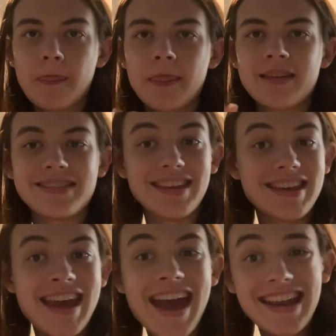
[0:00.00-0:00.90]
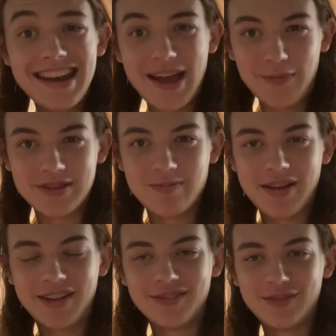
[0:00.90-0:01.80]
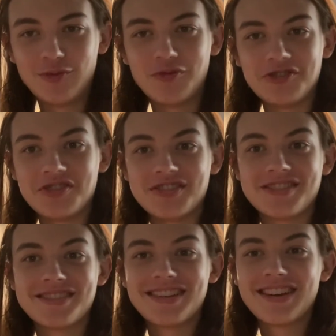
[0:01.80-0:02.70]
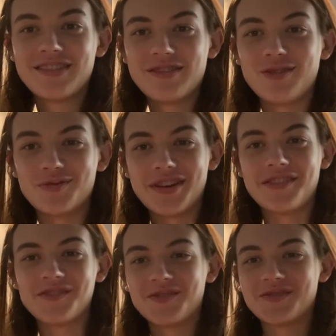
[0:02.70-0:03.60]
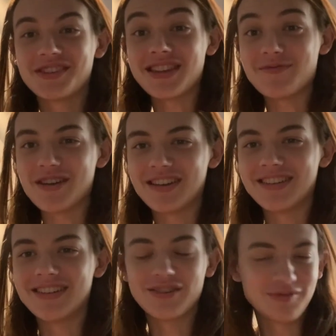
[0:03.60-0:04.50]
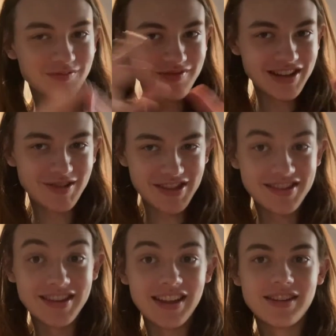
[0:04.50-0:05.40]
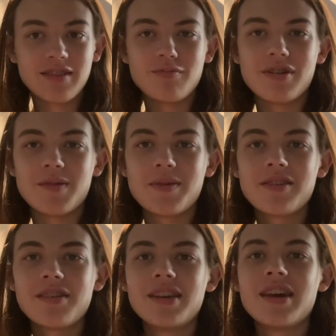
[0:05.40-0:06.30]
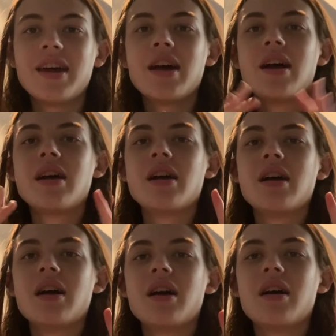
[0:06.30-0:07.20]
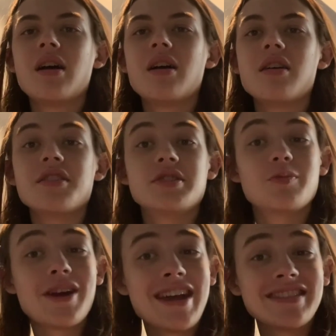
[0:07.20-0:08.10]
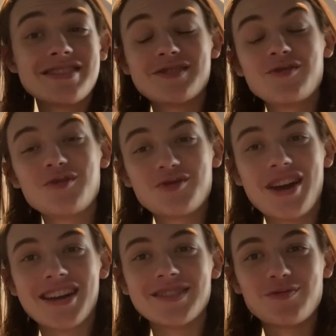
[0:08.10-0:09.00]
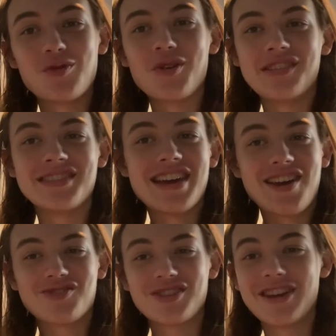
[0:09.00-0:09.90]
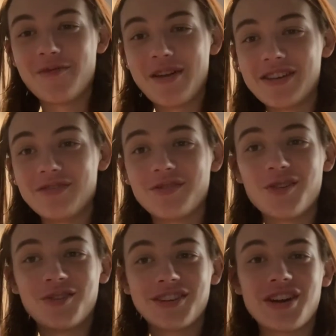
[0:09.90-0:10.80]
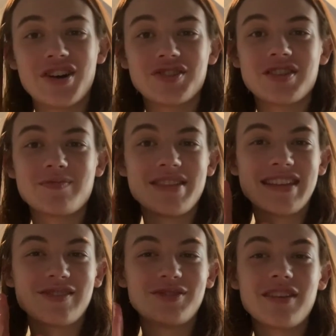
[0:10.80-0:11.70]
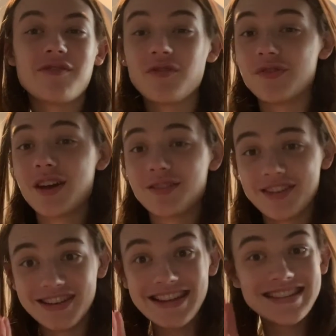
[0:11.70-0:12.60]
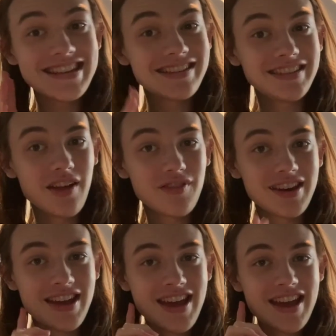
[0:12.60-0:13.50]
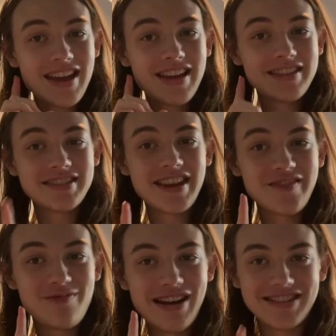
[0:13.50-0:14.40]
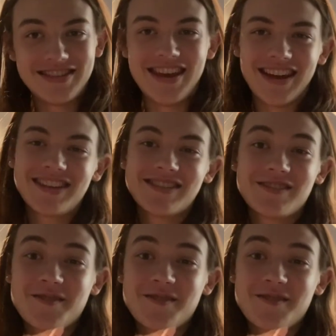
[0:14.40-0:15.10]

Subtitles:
The catnap spell, which is a way of sleeping, within that 10-minute period. The Sprite and the Pseudo-Dragon's Poison actually can make you fall unconscious, but that's only if you fail the DC 11 save by 6.